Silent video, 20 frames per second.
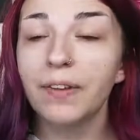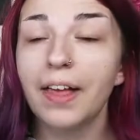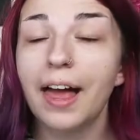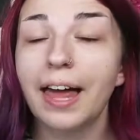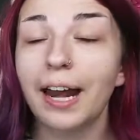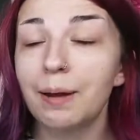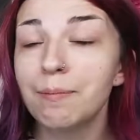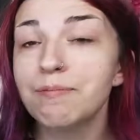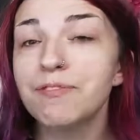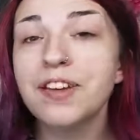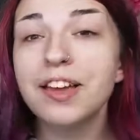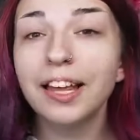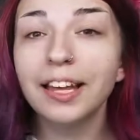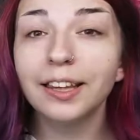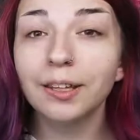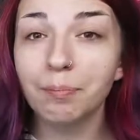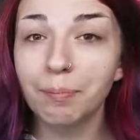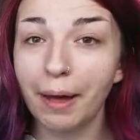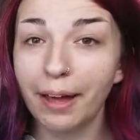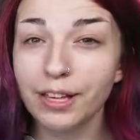and I'm feeling
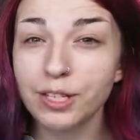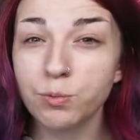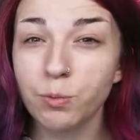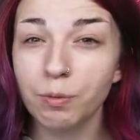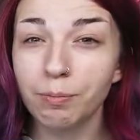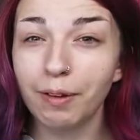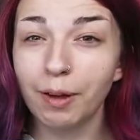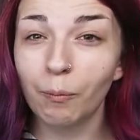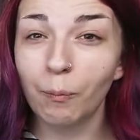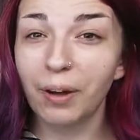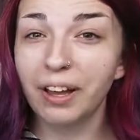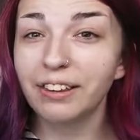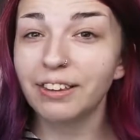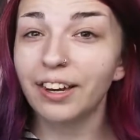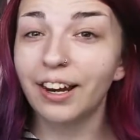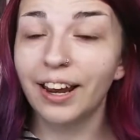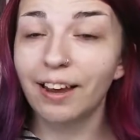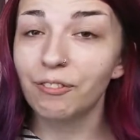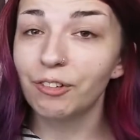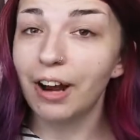the best with my weight
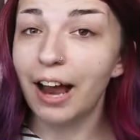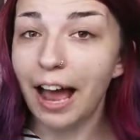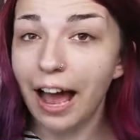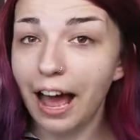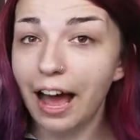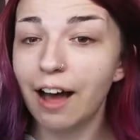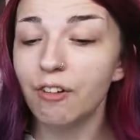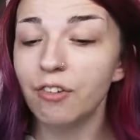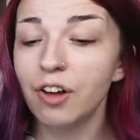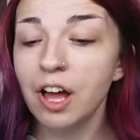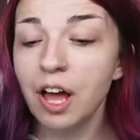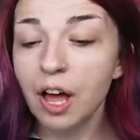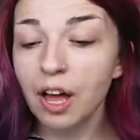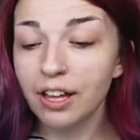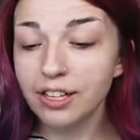than I ever have.